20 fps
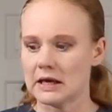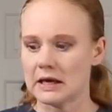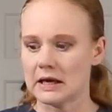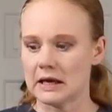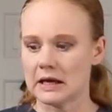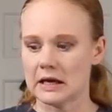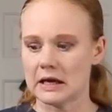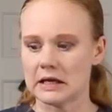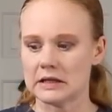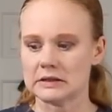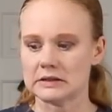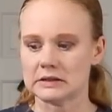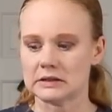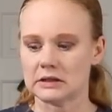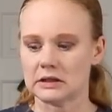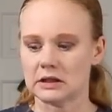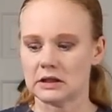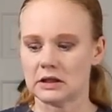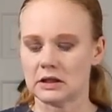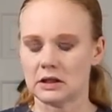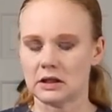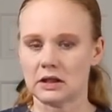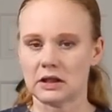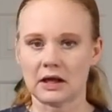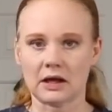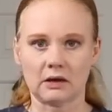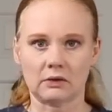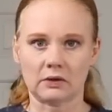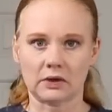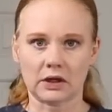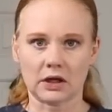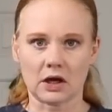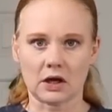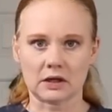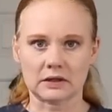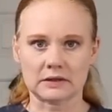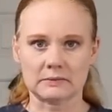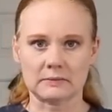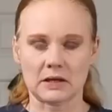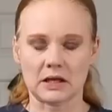And they only
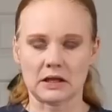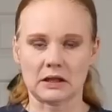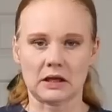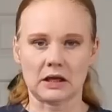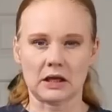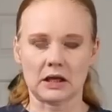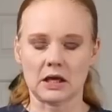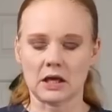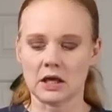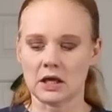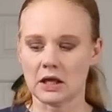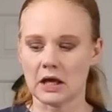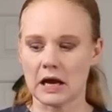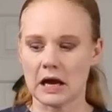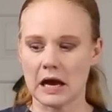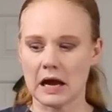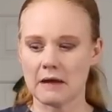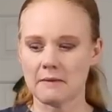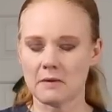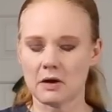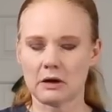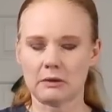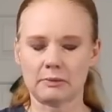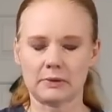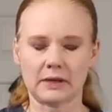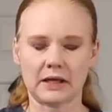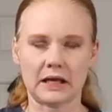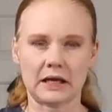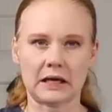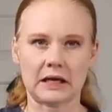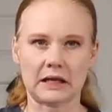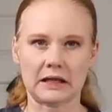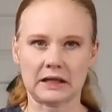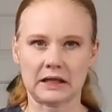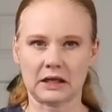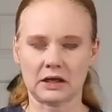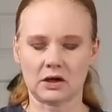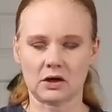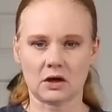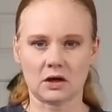cost me, like, I'm on a plan and I
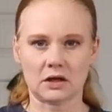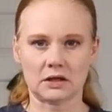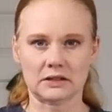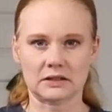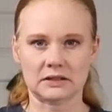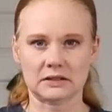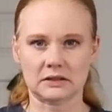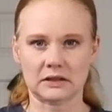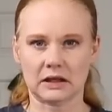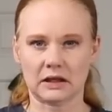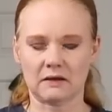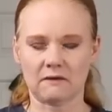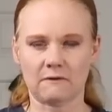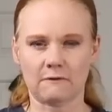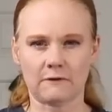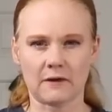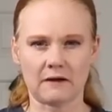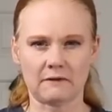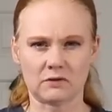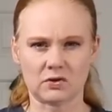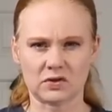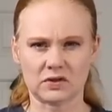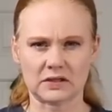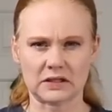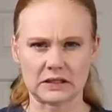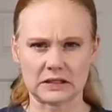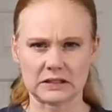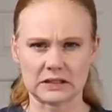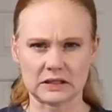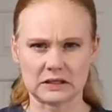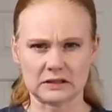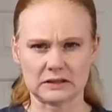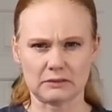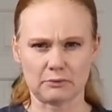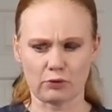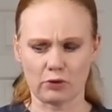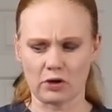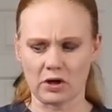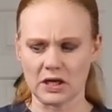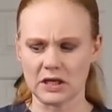think it costs like 5 or 6 cents a
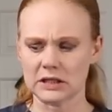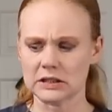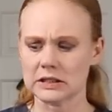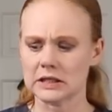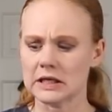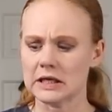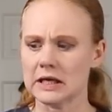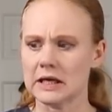print.